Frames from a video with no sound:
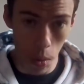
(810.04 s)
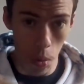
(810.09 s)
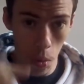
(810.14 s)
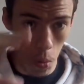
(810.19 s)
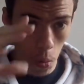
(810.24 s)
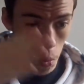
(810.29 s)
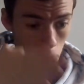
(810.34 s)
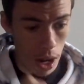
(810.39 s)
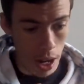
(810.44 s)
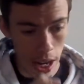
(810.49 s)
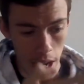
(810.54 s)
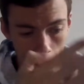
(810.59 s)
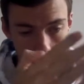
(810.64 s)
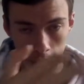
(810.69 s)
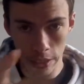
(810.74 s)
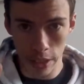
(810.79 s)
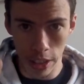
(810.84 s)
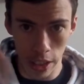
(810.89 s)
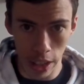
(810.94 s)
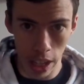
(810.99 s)
one
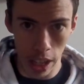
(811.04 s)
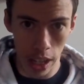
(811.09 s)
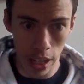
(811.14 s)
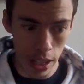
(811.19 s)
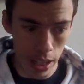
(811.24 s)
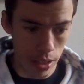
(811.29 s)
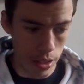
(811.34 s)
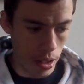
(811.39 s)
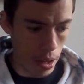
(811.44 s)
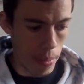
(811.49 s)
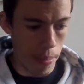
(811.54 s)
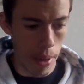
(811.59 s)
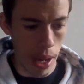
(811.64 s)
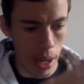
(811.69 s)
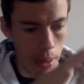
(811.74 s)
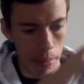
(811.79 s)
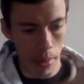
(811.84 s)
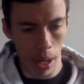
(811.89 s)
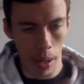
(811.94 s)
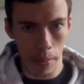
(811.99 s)
after the other. So
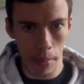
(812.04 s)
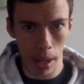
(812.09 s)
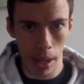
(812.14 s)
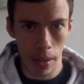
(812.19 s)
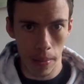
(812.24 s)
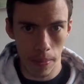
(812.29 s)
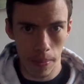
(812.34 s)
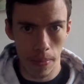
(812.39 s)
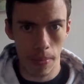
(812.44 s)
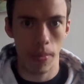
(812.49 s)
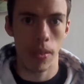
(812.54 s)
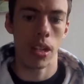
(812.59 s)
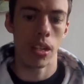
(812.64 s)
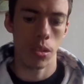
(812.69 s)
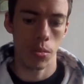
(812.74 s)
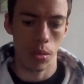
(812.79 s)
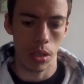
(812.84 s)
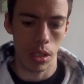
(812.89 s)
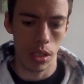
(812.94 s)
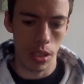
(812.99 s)
bang bang bang,
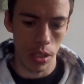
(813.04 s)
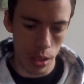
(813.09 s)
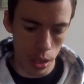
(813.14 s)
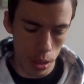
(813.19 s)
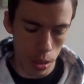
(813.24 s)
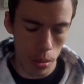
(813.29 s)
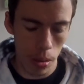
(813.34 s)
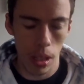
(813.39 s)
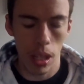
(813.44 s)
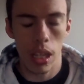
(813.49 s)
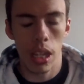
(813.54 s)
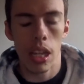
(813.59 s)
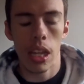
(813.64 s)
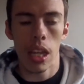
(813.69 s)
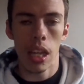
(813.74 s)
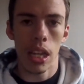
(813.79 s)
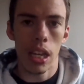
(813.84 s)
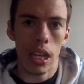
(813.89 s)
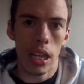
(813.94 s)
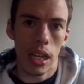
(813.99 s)
that's what you do.
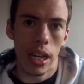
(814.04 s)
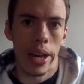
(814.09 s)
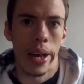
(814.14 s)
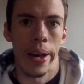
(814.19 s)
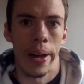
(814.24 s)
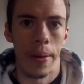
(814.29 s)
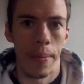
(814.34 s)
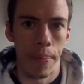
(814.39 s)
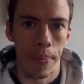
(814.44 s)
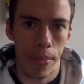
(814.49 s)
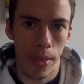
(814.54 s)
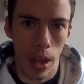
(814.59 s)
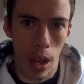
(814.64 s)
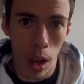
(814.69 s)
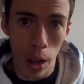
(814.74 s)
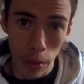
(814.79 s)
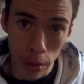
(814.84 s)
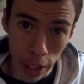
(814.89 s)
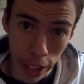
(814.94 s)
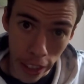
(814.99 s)

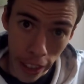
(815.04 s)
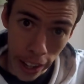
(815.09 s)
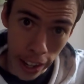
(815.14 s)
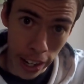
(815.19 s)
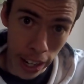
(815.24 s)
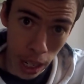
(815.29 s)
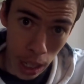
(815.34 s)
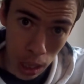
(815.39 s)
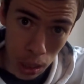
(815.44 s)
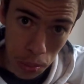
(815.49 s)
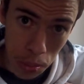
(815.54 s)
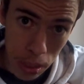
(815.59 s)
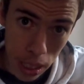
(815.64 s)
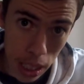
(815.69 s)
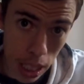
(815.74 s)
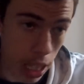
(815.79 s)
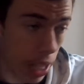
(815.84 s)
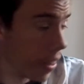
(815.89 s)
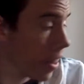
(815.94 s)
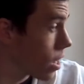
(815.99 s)
Hopefully that helped.
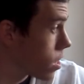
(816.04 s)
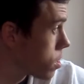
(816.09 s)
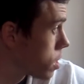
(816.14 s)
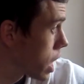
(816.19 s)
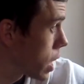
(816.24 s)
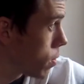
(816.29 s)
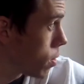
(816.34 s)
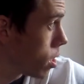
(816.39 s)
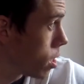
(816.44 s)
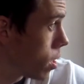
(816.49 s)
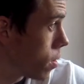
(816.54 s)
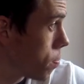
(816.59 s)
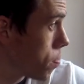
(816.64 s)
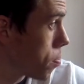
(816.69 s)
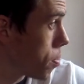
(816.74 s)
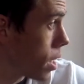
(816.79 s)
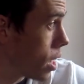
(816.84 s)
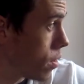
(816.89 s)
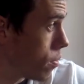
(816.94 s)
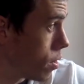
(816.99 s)
That's how I
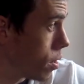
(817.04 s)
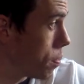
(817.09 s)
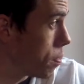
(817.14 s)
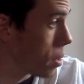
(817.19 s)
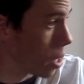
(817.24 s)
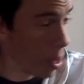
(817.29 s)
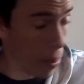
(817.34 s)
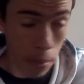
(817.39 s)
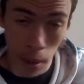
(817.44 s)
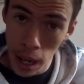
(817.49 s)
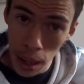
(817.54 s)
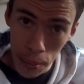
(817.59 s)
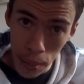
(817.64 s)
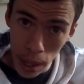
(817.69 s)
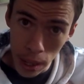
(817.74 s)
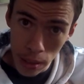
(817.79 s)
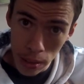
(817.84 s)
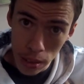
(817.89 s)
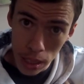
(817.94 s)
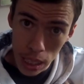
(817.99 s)
PvP my
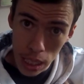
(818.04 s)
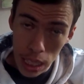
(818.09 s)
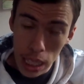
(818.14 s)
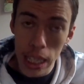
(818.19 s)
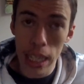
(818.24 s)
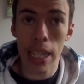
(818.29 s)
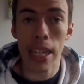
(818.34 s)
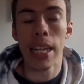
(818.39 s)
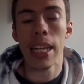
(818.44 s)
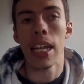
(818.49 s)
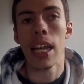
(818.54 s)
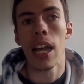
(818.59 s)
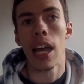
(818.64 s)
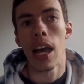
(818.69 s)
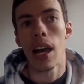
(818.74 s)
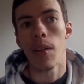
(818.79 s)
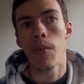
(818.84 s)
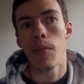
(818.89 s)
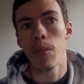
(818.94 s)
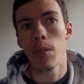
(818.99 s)
battles.
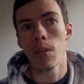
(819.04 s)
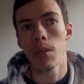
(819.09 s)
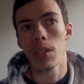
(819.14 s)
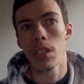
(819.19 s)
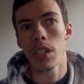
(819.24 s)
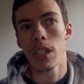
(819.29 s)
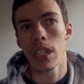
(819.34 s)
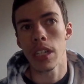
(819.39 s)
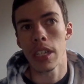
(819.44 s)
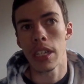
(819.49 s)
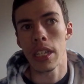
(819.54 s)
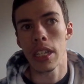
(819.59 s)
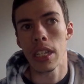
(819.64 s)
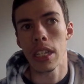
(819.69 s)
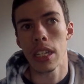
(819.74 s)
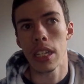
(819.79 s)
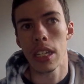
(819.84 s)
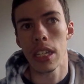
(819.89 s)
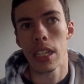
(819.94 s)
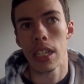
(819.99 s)
Unfortunately,
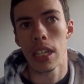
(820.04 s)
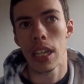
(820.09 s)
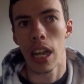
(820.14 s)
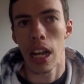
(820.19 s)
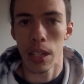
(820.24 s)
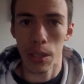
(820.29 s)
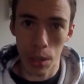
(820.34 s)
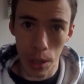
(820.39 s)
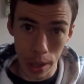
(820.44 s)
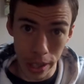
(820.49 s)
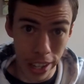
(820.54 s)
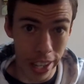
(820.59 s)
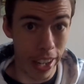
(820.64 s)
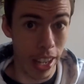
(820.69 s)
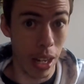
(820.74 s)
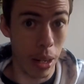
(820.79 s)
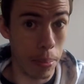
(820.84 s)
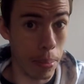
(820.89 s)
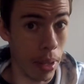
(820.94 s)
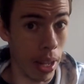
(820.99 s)
I did get
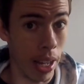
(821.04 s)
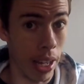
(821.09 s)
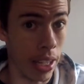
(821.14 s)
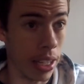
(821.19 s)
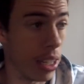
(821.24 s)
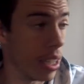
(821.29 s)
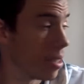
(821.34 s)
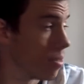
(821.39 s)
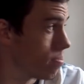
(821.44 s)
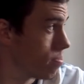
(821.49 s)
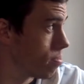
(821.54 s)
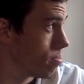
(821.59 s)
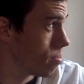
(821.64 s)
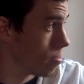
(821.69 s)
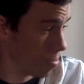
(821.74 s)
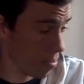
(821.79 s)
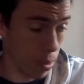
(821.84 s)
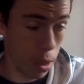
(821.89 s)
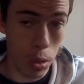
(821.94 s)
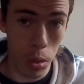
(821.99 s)
outplayed
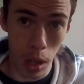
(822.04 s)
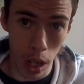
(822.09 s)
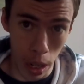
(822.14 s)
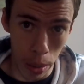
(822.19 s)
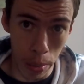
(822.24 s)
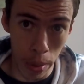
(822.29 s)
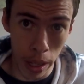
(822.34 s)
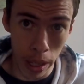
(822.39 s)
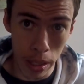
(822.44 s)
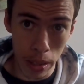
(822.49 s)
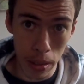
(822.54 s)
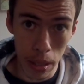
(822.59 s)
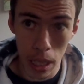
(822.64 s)
quite a bit,